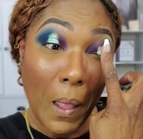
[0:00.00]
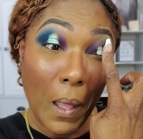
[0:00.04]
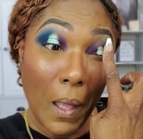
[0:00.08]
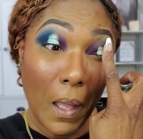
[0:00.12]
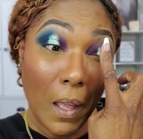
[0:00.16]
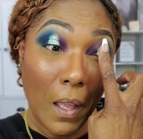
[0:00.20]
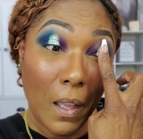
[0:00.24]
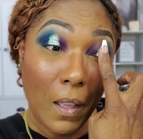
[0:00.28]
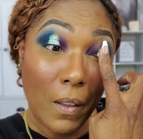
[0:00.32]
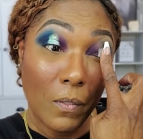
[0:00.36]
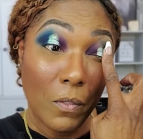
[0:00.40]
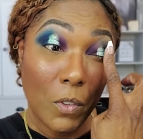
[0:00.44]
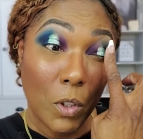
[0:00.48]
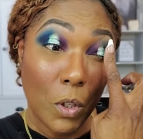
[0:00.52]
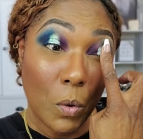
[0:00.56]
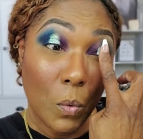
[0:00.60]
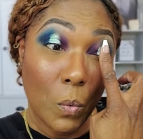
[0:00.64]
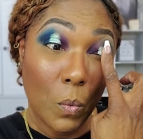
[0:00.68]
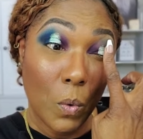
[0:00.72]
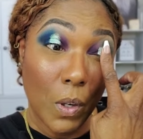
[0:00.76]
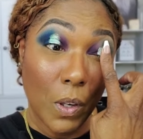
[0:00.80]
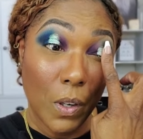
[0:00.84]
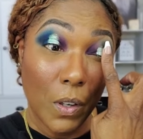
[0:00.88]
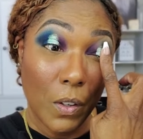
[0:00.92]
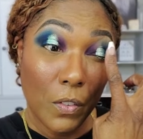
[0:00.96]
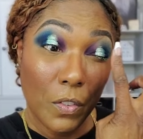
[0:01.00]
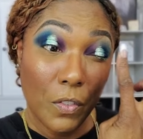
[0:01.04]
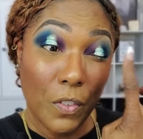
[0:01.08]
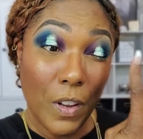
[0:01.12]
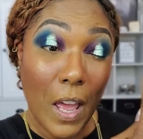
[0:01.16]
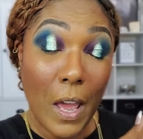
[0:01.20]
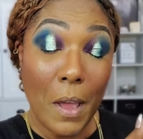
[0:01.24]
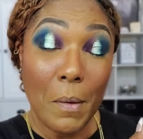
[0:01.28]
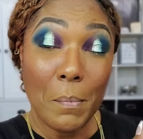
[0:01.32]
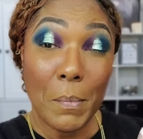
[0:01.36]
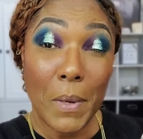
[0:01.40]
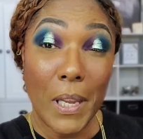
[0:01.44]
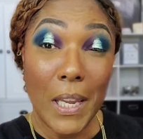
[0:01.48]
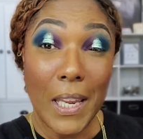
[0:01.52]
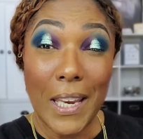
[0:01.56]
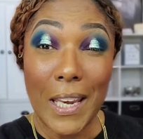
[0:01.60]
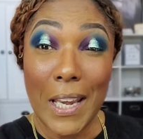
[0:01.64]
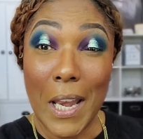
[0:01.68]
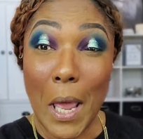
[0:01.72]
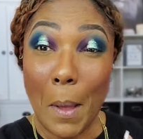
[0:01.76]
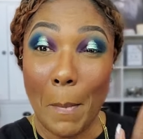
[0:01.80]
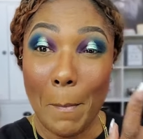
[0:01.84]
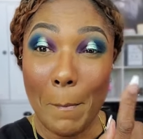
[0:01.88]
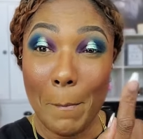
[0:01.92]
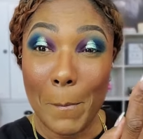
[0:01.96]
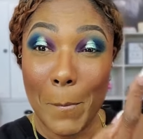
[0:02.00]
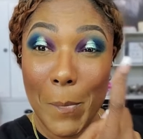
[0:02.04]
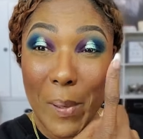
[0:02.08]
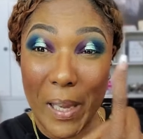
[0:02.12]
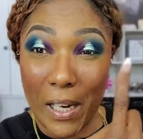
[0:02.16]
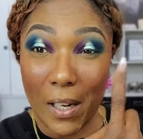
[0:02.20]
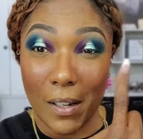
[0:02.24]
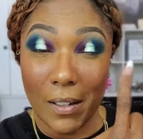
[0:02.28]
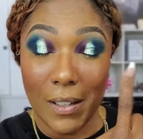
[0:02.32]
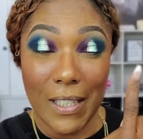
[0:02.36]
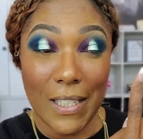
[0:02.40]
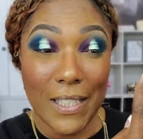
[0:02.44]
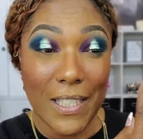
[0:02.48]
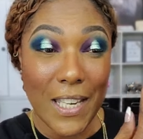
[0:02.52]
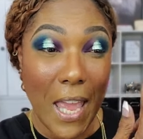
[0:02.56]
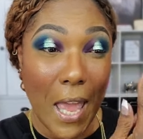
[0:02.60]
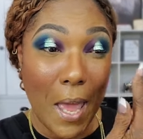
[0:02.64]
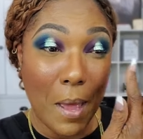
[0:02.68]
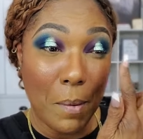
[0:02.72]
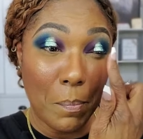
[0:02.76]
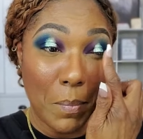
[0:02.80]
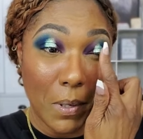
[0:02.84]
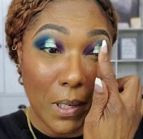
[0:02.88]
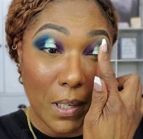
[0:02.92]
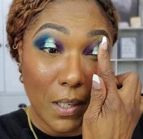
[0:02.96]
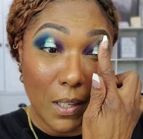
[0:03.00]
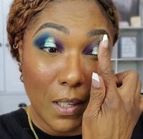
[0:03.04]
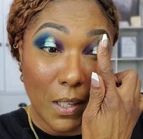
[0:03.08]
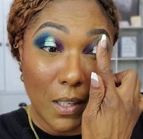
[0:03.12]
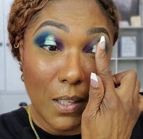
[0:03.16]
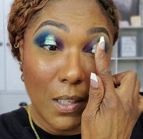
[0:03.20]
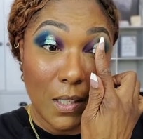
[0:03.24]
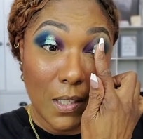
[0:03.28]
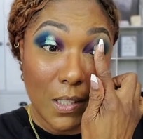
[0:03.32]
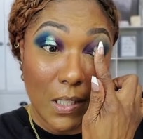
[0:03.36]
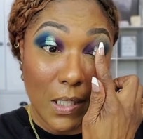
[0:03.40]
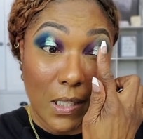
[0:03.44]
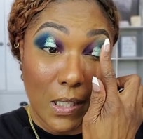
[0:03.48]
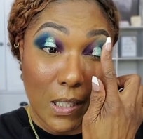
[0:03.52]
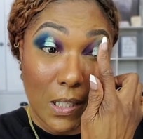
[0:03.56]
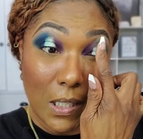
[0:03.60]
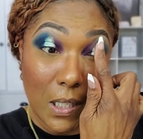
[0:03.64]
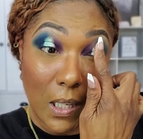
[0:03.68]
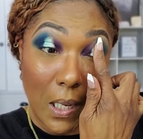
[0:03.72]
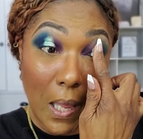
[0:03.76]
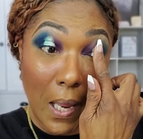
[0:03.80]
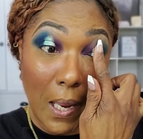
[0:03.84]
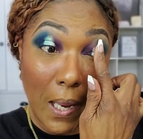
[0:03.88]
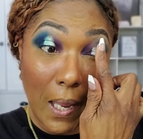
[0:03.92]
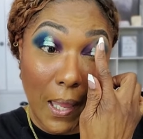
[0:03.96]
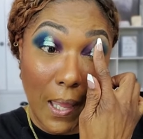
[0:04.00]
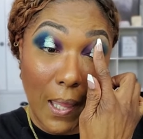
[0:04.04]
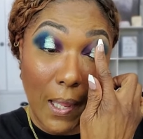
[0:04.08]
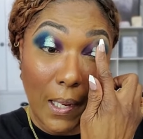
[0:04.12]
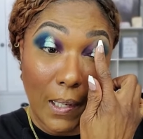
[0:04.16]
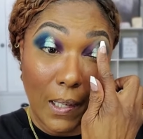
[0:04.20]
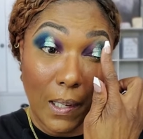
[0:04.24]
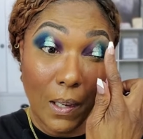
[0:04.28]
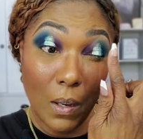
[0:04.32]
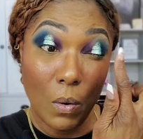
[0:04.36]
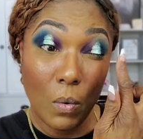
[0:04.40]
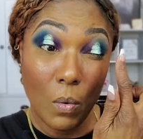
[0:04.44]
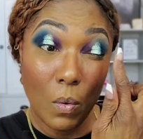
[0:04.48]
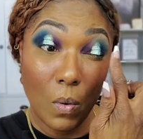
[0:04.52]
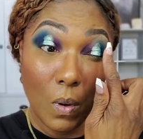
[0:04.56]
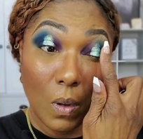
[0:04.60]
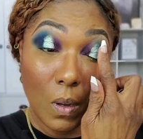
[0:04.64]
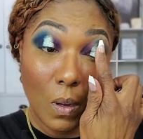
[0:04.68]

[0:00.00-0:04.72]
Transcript: I have no words. I mean, barely tapping, and it's just like, hello.